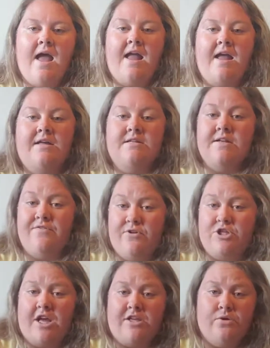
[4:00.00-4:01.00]
And if you
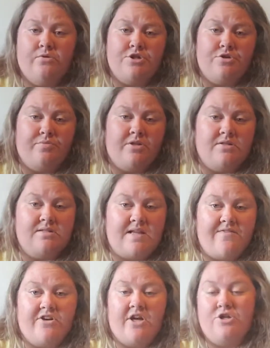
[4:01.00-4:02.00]
check YouTube, there's
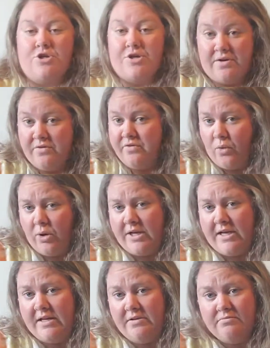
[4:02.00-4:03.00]

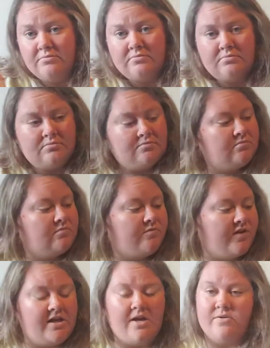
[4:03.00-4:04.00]
740
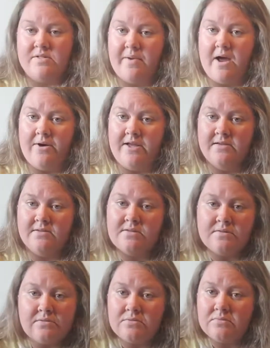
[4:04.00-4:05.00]
videos about it.
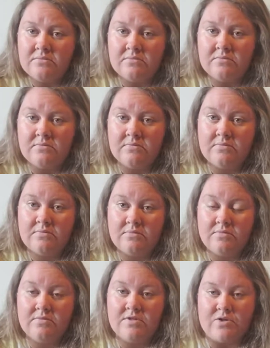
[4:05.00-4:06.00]

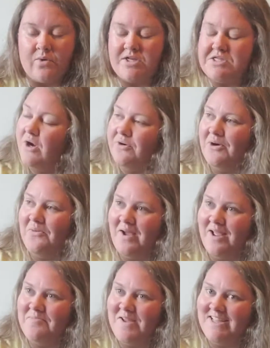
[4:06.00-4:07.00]
So I don't know why
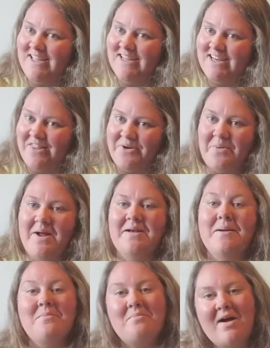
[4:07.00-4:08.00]
I'm making another one.
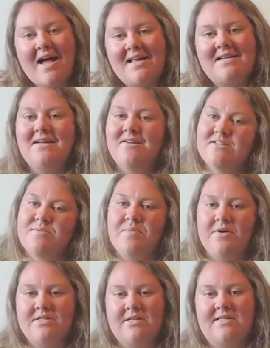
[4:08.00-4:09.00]
But here's my
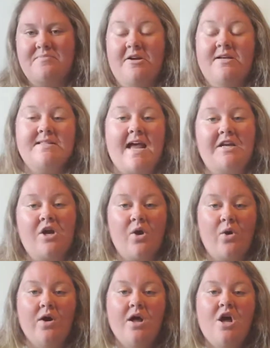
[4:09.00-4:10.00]
personal experience. I
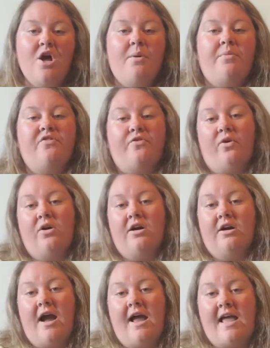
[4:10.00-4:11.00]
know
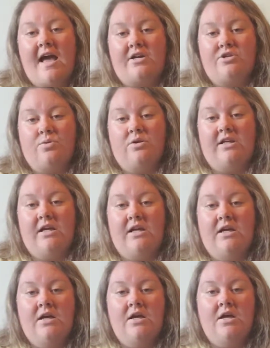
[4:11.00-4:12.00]
before I actually